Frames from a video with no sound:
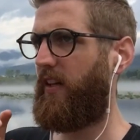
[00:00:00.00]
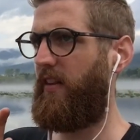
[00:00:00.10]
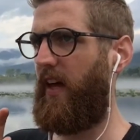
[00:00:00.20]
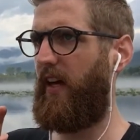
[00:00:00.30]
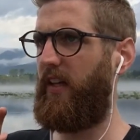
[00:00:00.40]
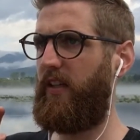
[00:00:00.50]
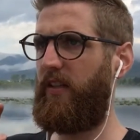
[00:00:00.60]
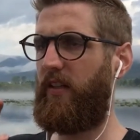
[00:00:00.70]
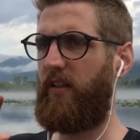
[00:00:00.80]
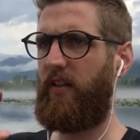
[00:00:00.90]

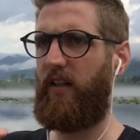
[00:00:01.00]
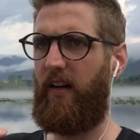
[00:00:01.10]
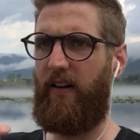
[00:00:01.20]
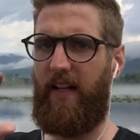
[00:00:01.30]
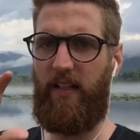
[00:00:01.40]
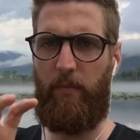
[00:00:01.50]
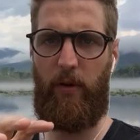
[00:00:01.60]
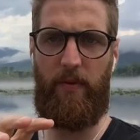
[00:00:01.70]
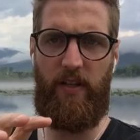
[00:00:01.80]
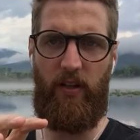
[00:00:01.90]
They have had their
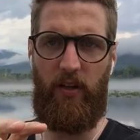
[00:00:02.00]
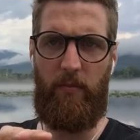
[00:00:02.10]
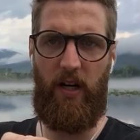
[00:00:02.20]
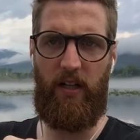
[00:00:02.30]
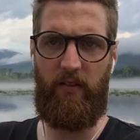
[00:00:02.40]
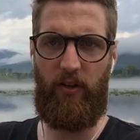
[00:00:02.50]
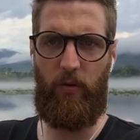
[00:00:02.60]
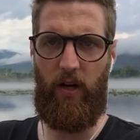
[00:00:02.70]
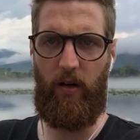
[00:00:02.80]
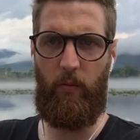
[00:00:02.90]
property on the market for
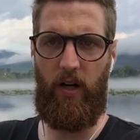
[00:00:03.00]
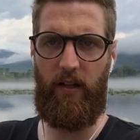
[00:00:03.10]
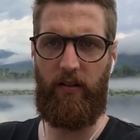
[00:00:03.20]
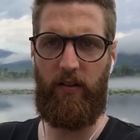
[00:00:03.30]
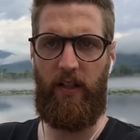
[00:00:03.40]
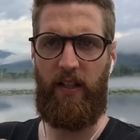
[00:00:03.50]
quite a while.